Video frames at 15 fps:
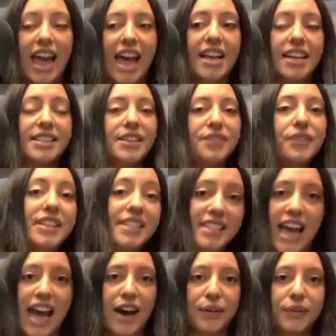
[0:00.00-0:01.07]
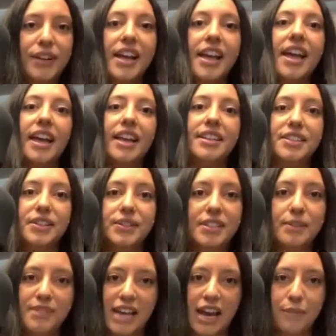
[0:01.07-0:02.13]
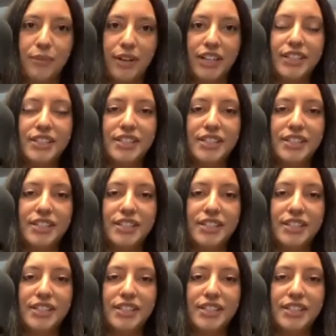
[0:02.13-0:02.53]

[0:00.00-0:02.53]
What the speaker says: a different town until September.